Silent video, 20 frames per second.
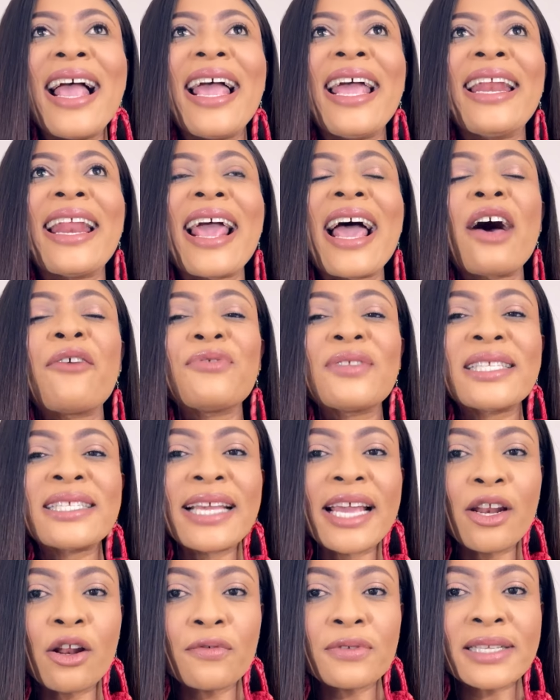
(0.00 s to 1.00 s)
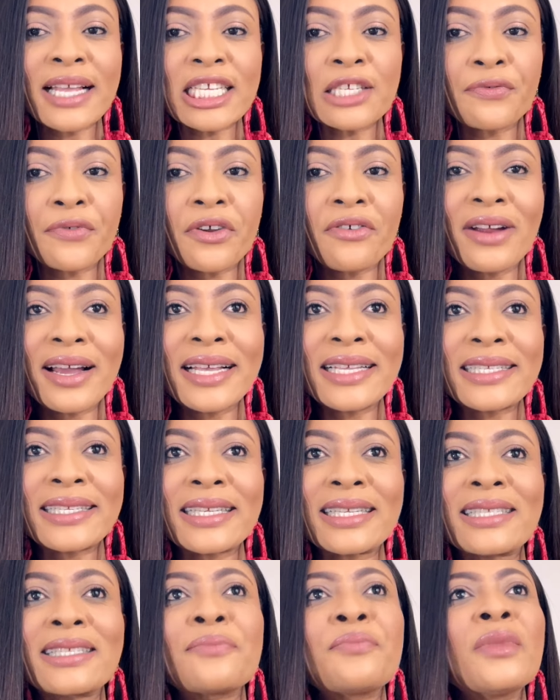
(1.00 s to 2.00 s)
And I have 10 of such
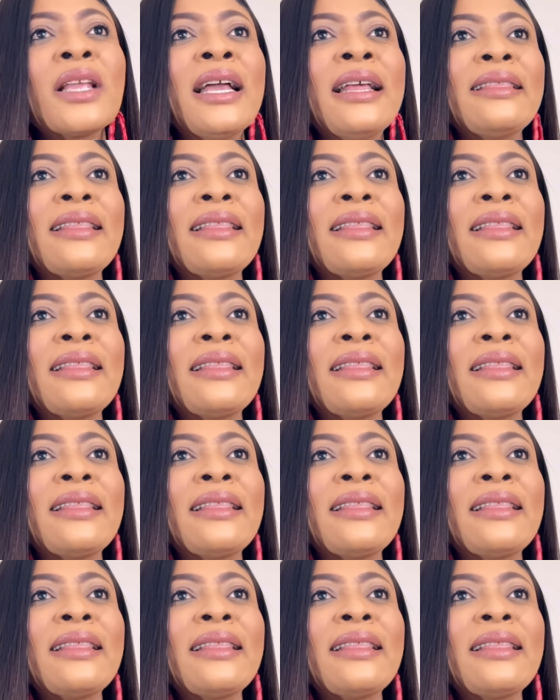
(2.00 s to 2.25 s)
fragrances.